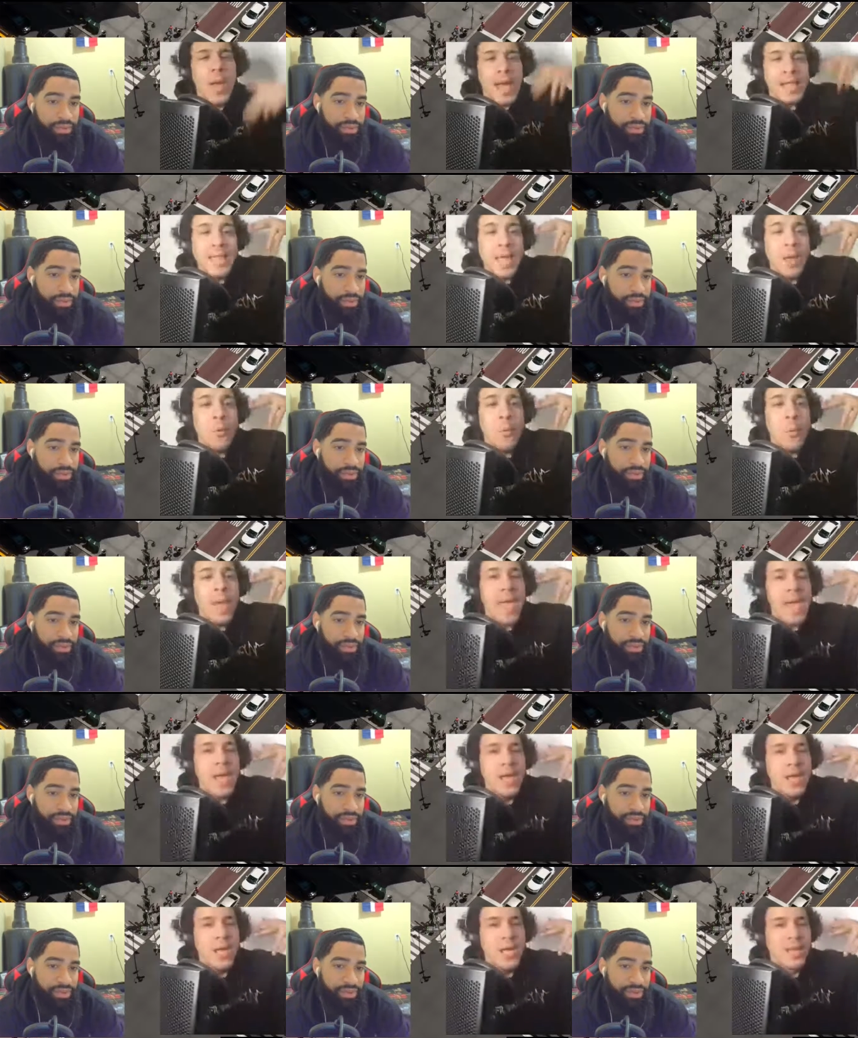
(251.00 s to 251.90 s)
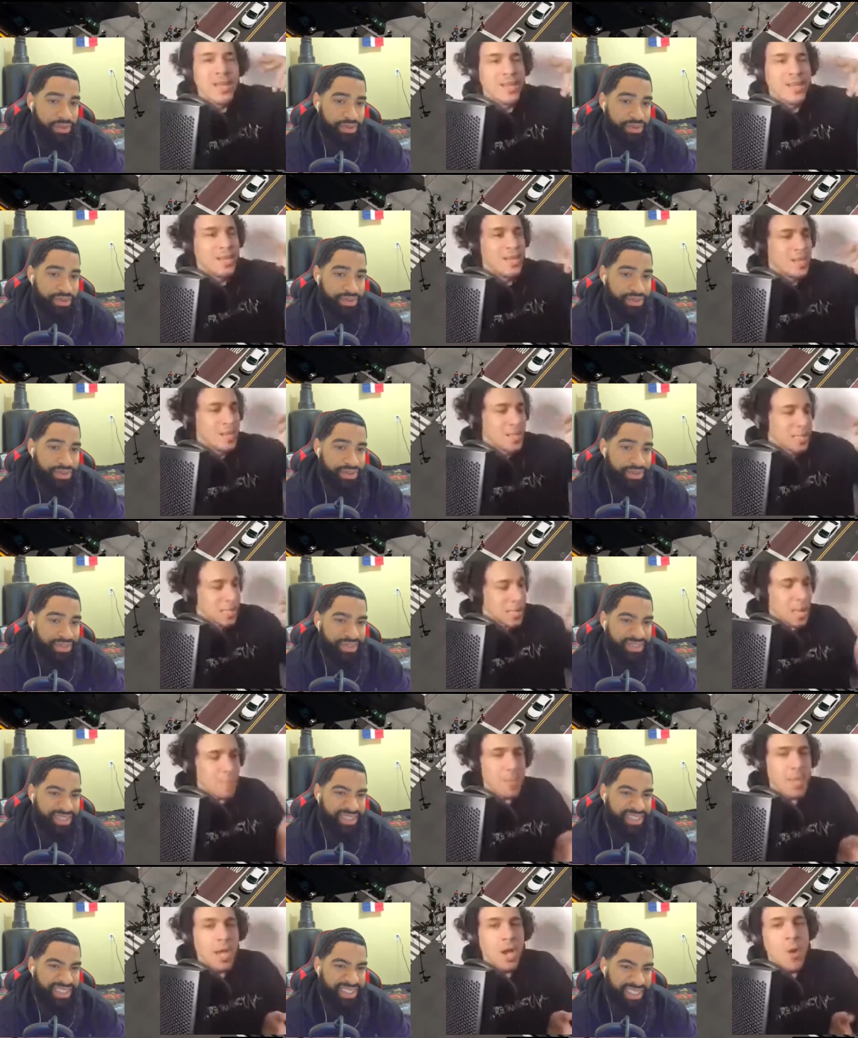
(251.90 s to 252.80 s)
Speaker 1: I did wig.
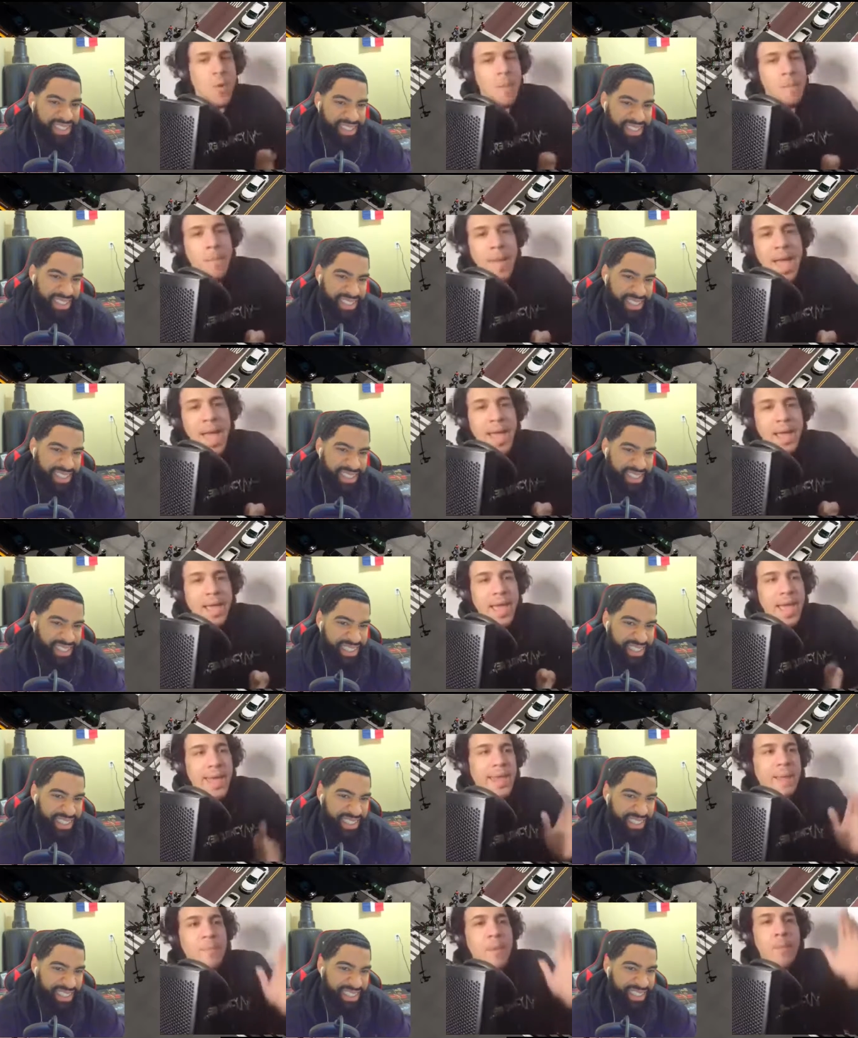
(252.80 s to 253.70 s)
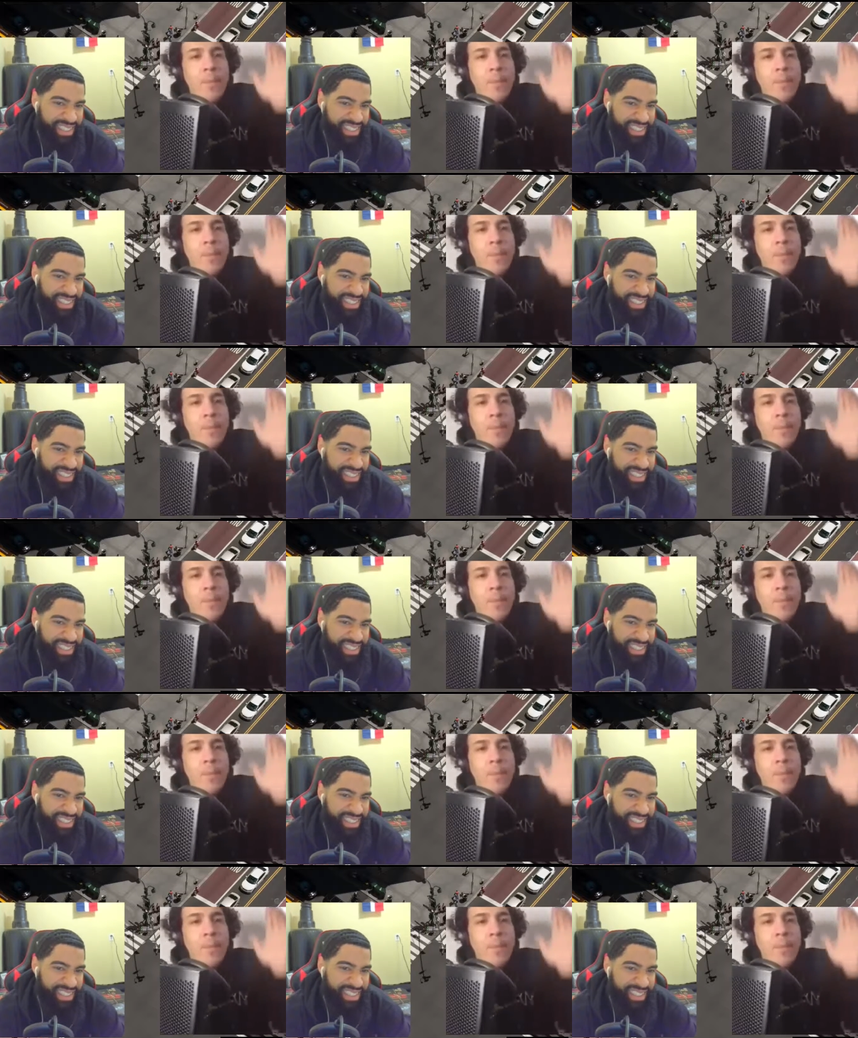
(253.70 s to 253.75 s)
Let me go back and I'm gonna